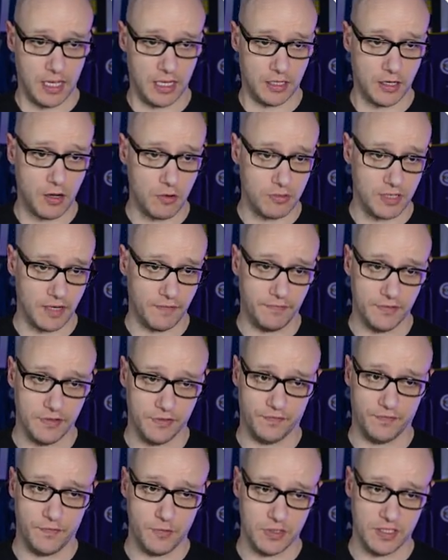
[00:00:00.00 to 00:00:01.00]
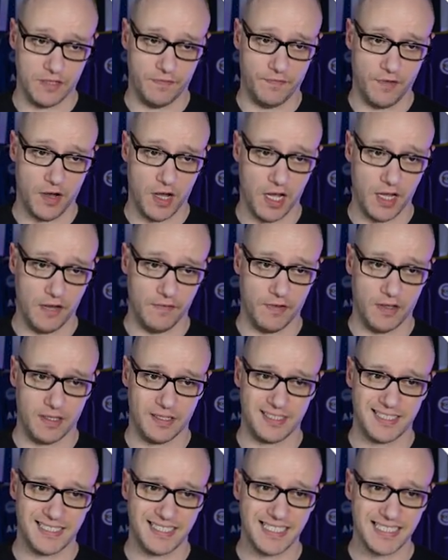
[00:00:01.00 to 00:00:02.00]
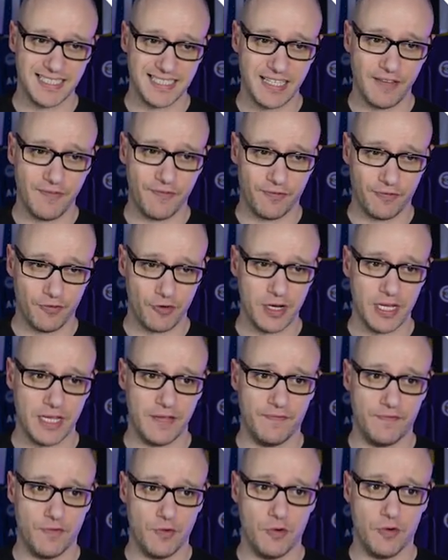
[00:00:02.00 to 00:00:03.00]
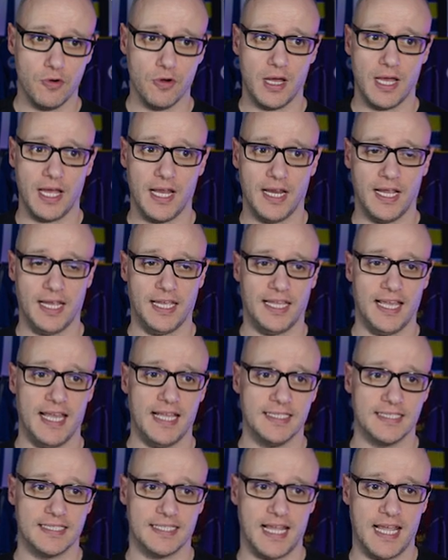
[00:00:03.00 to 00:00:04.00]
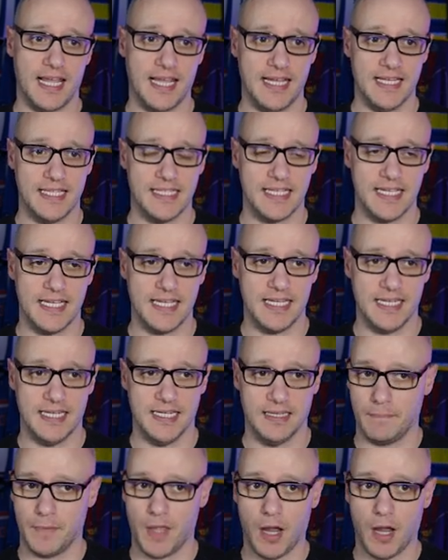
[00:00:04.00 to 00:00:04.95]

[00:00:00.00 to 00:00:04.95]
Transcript: goal difference forty-five, sixty-three for and against eighteen.